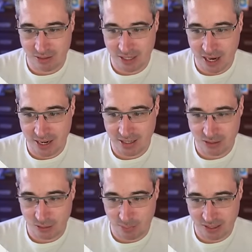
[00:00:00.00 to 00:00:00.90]
your
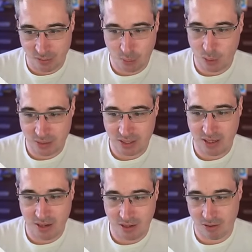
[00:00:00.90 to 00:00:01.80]
size, your base
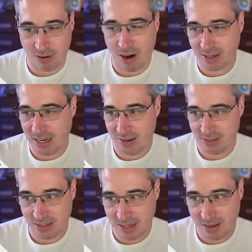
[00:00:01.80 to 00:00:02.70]
frequency, your
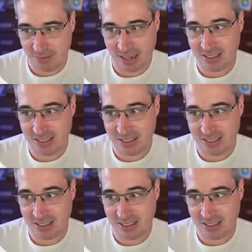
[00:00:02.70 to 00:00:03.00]
octaves and stuff.